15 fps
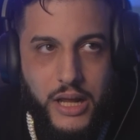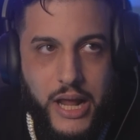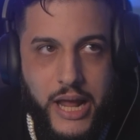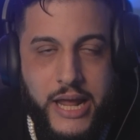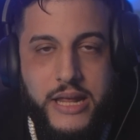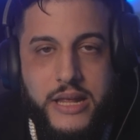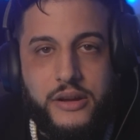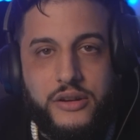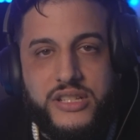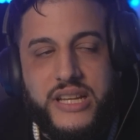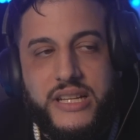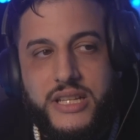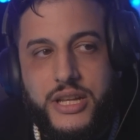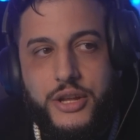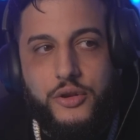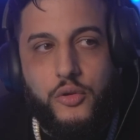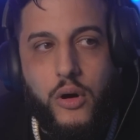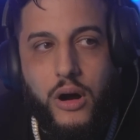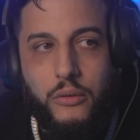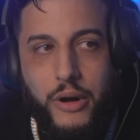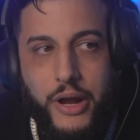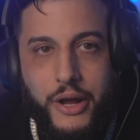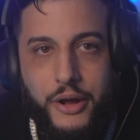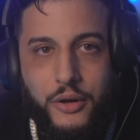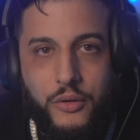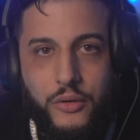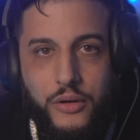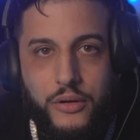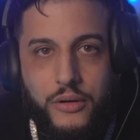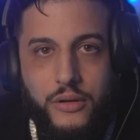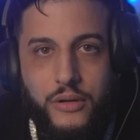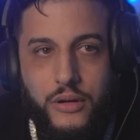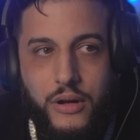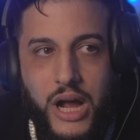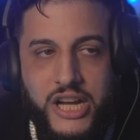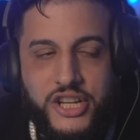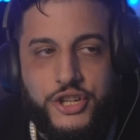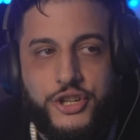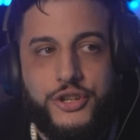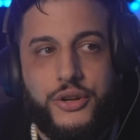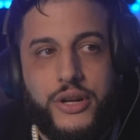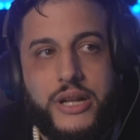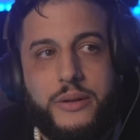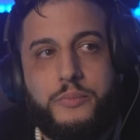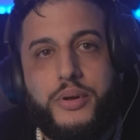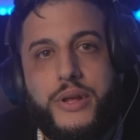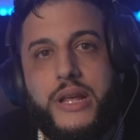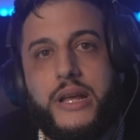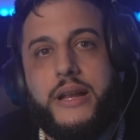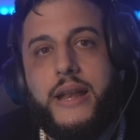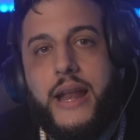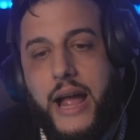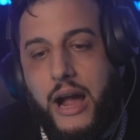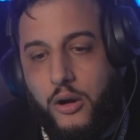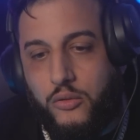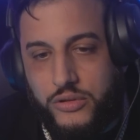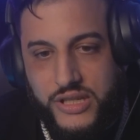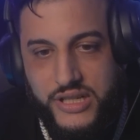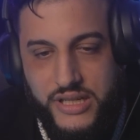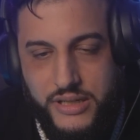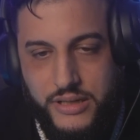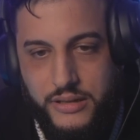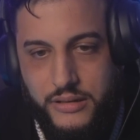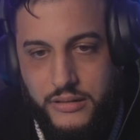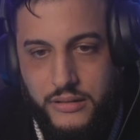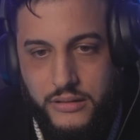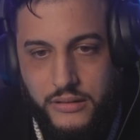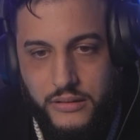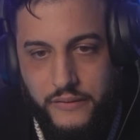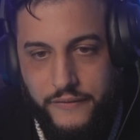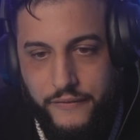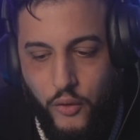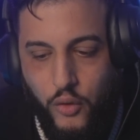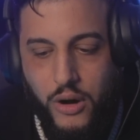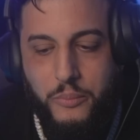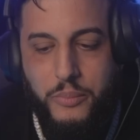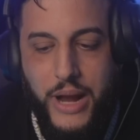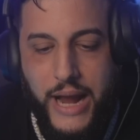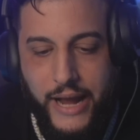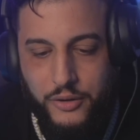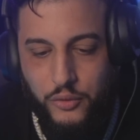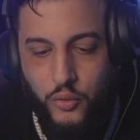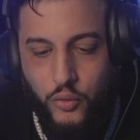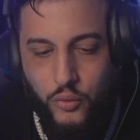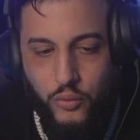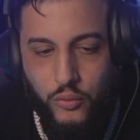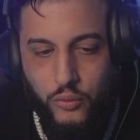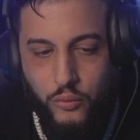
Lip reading: 8 years into URL, I shouldn't be announced for a battle.